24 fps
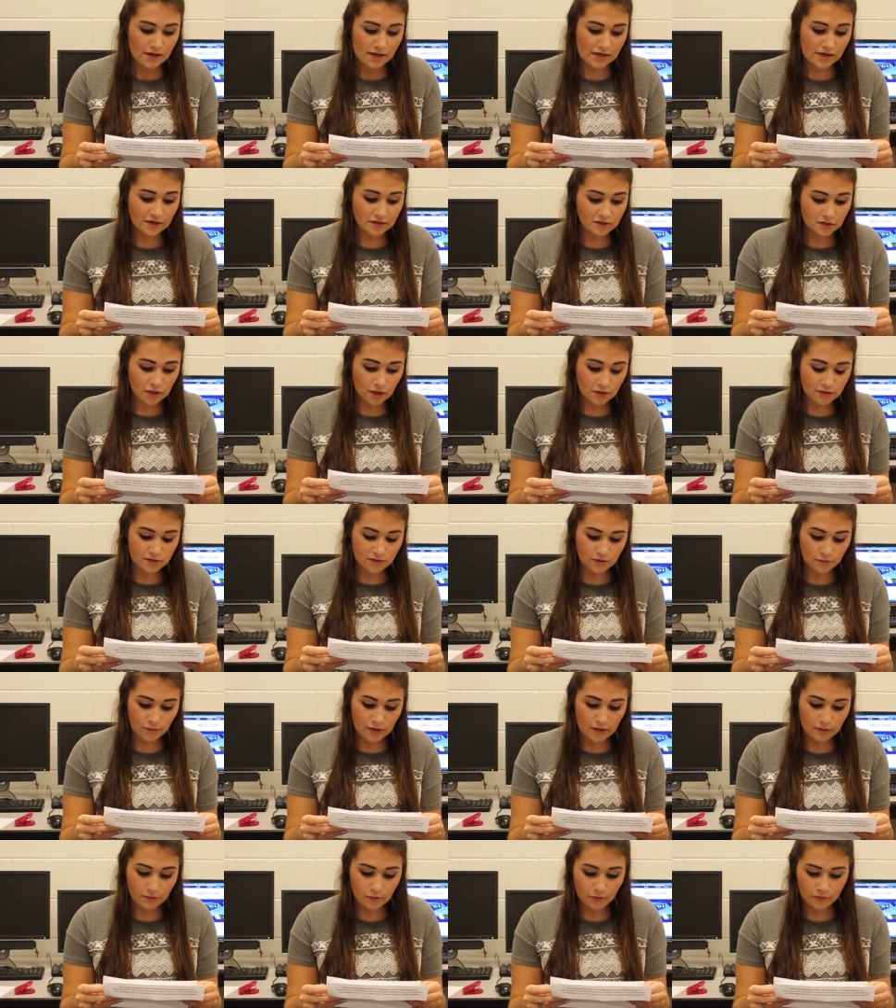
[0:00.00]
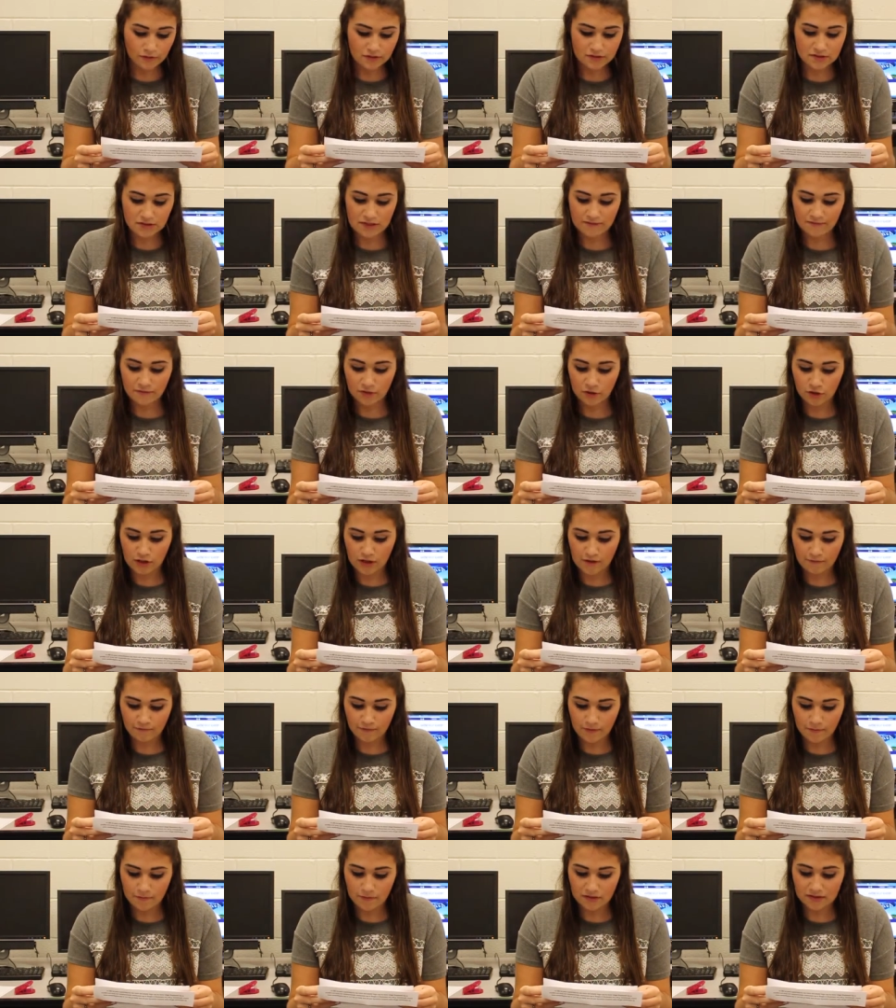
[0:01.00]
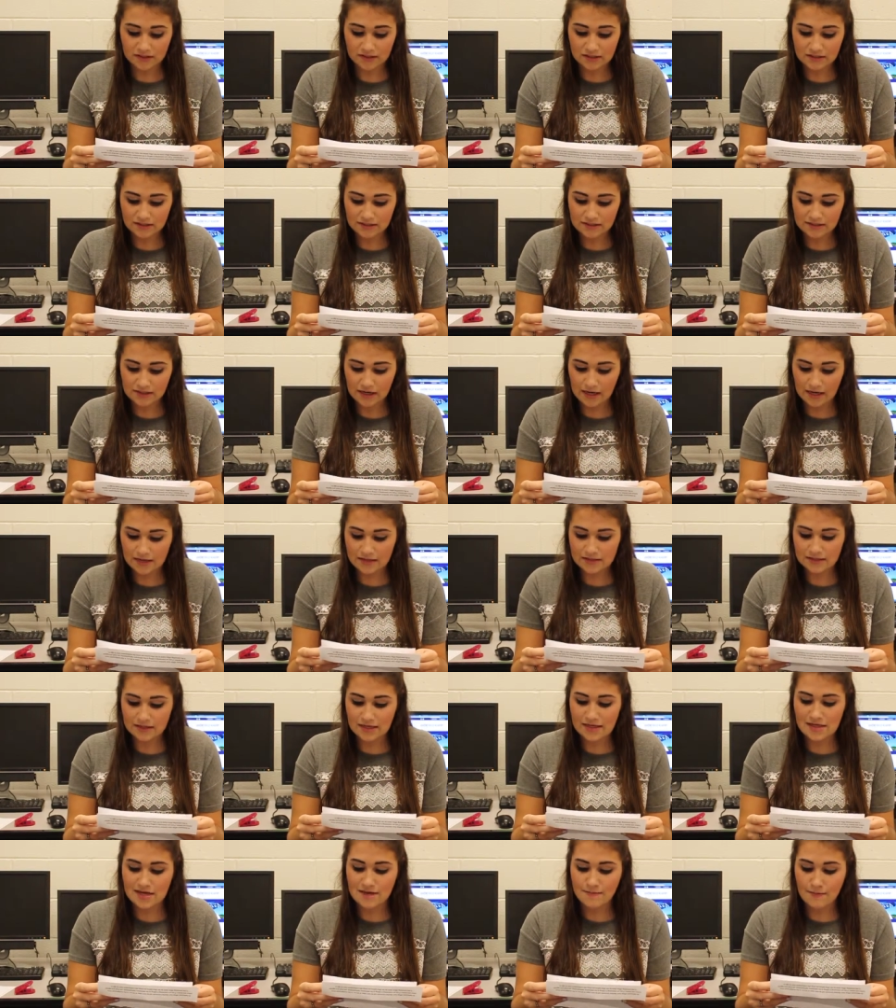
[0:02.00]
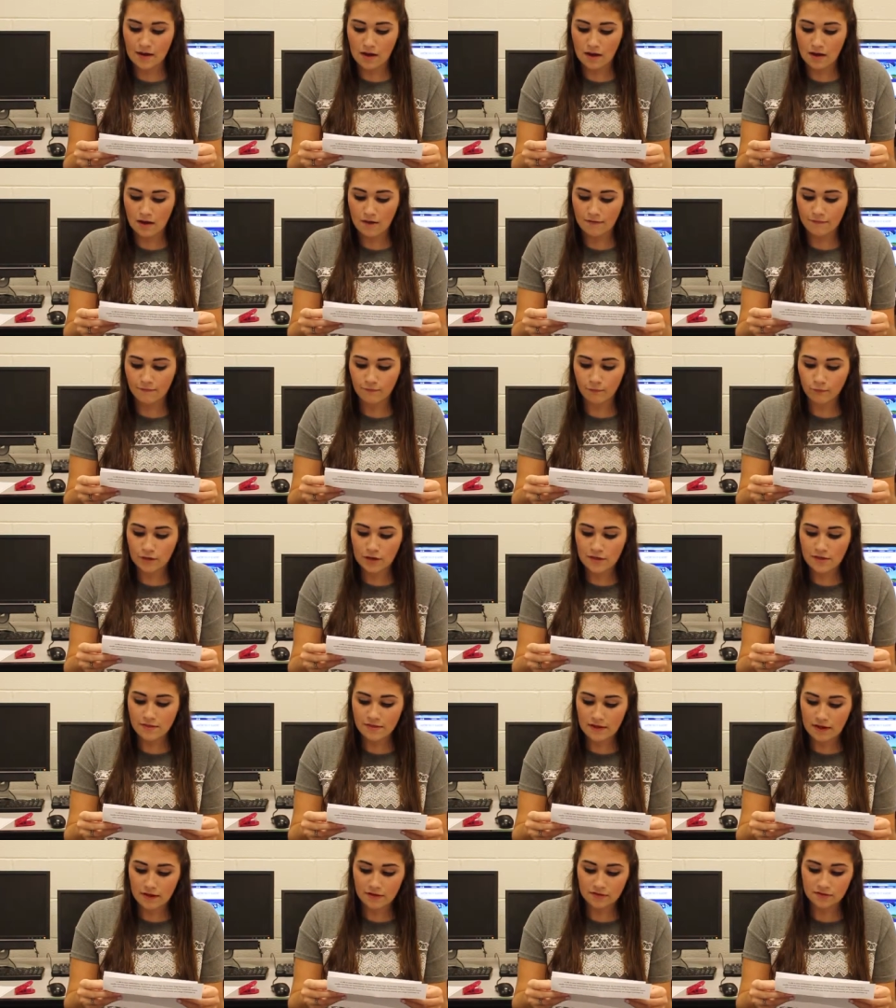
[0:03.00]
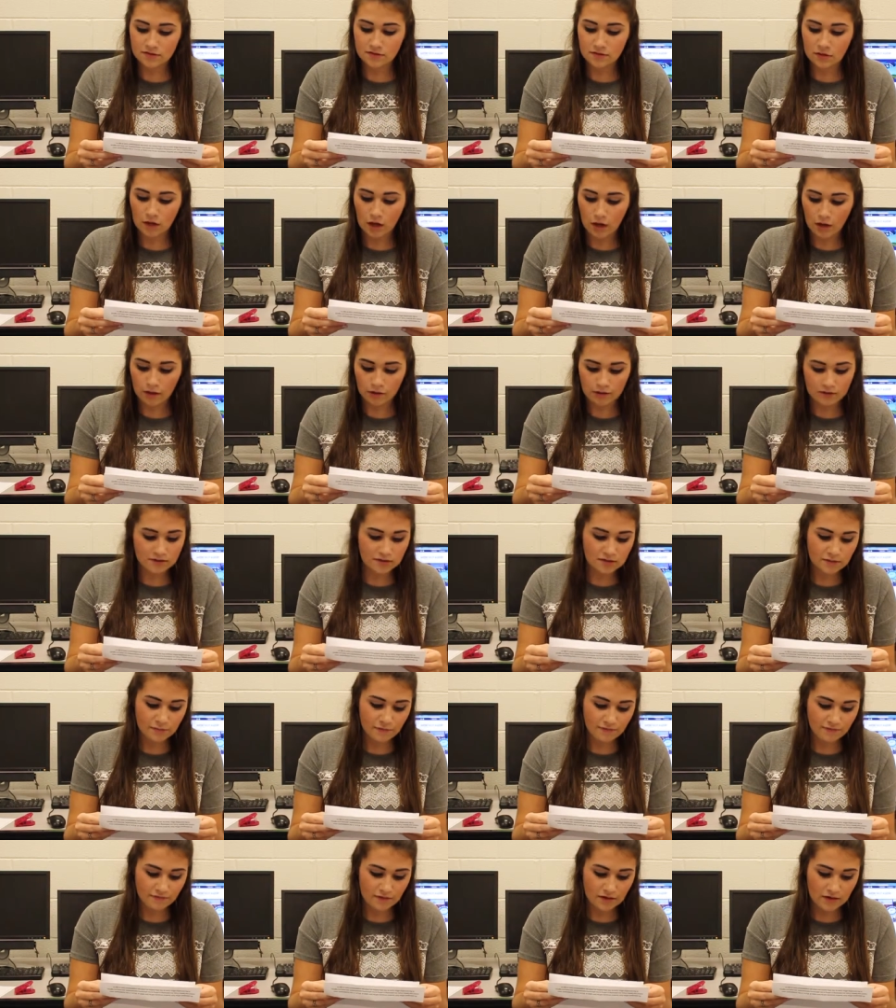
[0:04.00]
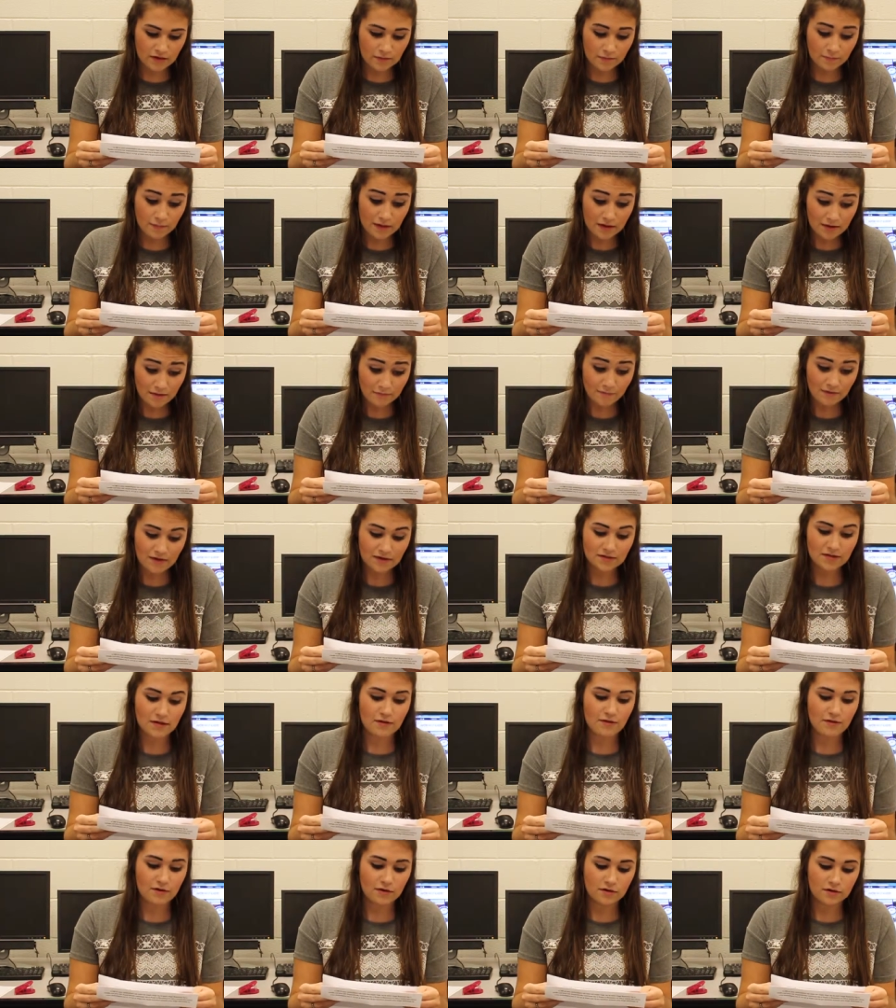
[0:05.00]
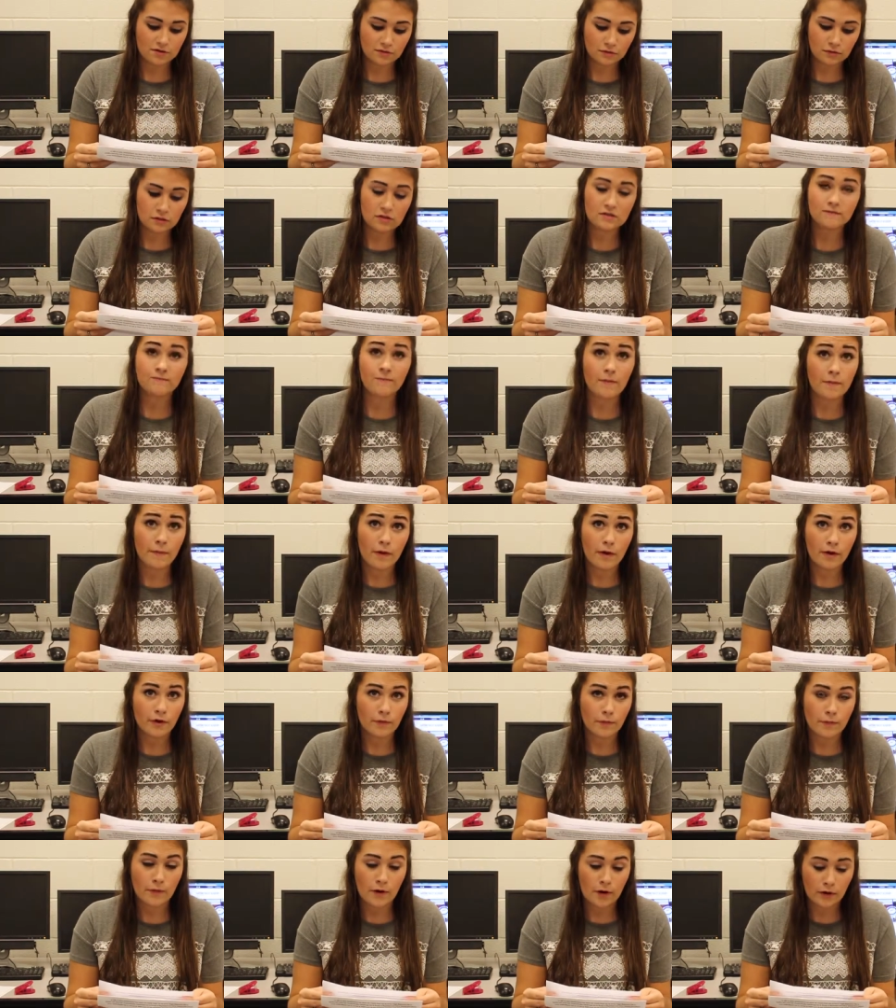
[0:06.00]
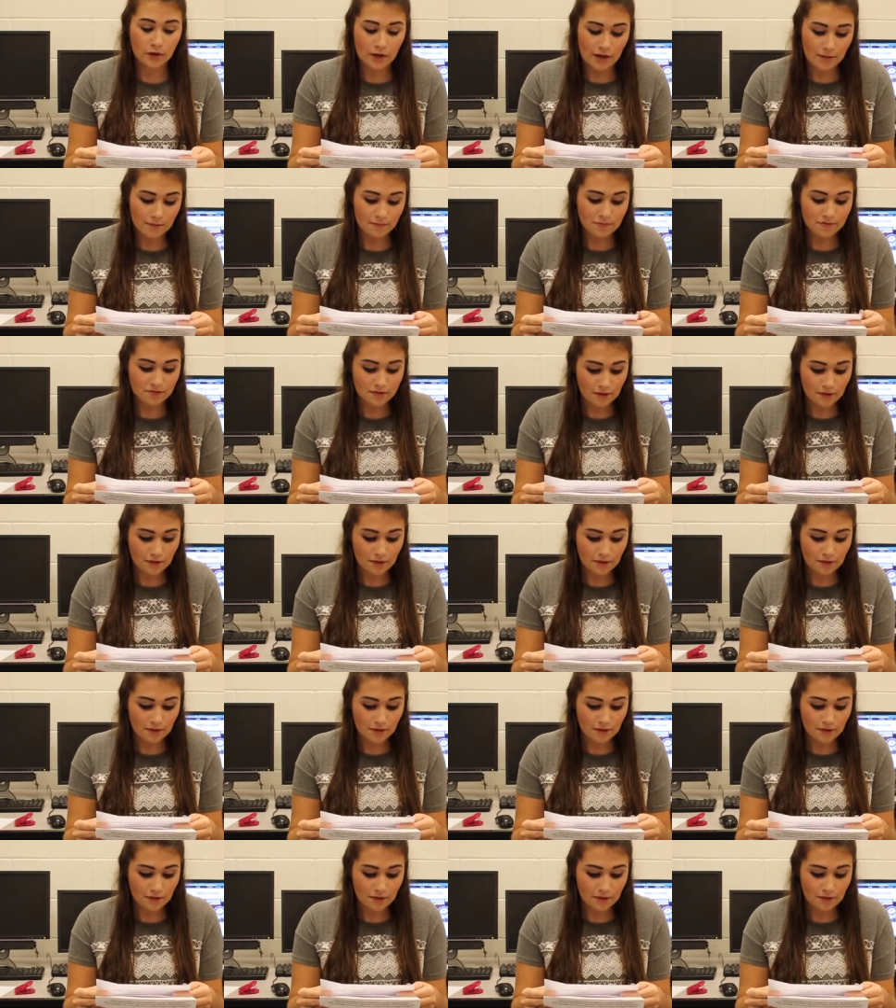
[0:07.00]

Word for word: Each Coach of the Week will receive a grant from the Tennessee Titans in the amount of $1,000 to benefit their school's football program.